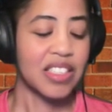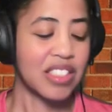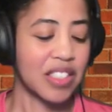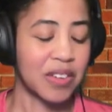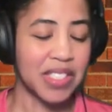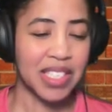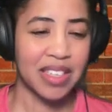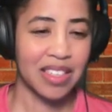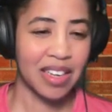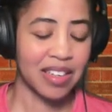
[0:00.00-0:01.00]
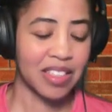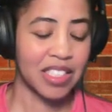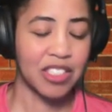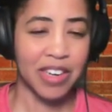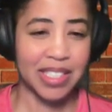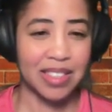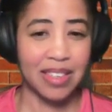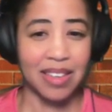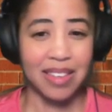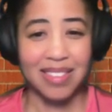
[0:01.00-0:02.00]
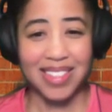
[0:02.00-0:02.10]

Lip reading: Zoe Saldana strikes again.